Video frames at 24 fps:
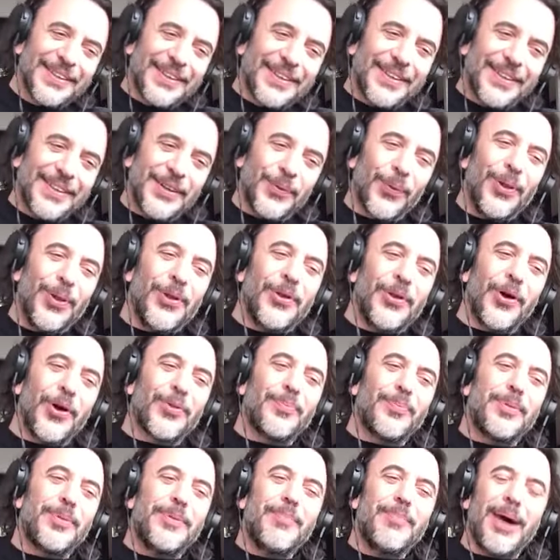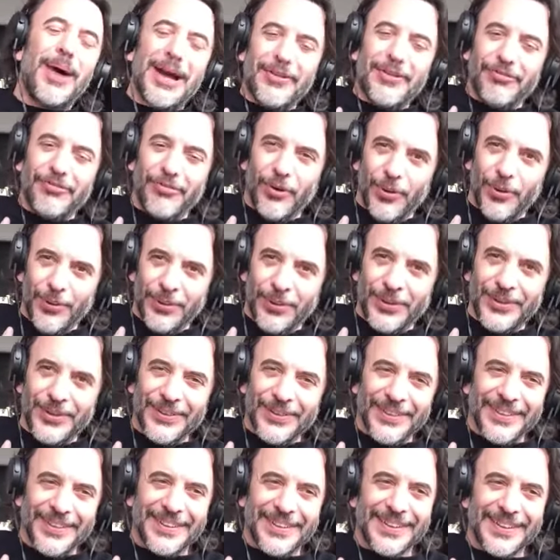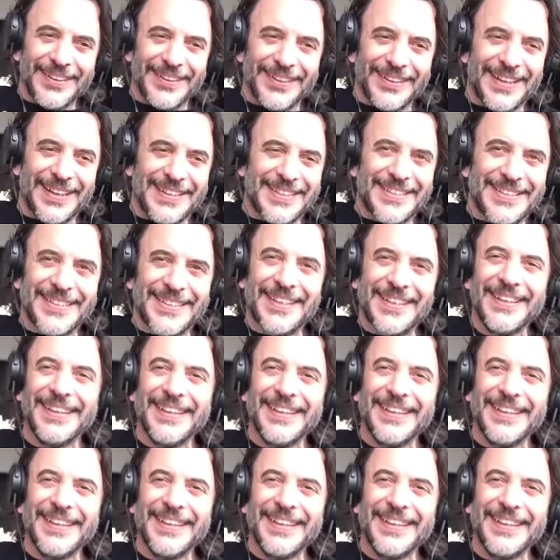it will not be my fault. that's